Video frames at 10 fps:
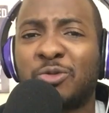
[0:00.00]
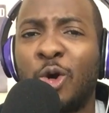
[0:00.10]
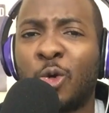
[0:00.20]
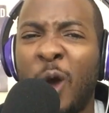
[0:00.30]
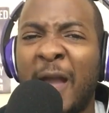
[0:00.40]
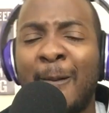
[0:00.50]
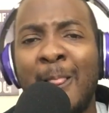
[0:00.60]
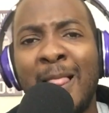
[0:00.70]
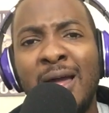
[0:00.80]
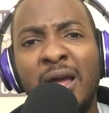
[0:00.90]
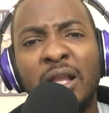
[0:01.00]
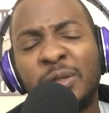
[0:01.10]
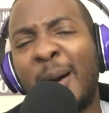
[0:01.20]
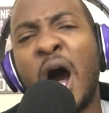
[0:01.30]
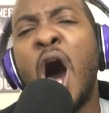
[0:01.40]
Real quick.
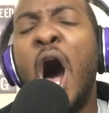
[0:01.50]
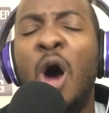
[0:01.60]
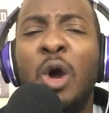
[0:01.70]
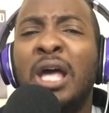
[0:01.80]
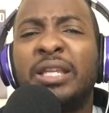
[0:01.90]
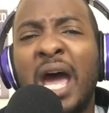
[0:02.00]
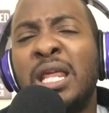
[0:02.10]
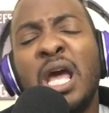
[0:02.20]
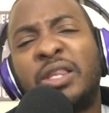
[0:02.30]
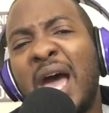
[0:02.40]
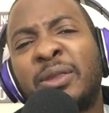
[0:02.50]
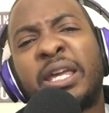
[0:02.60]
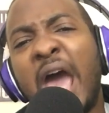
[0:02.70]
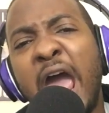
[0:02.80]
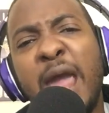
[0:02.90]
So,
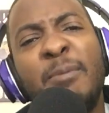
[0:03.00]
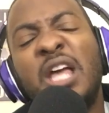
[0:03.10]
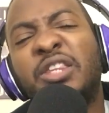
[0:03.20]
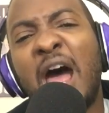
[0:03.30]
that game,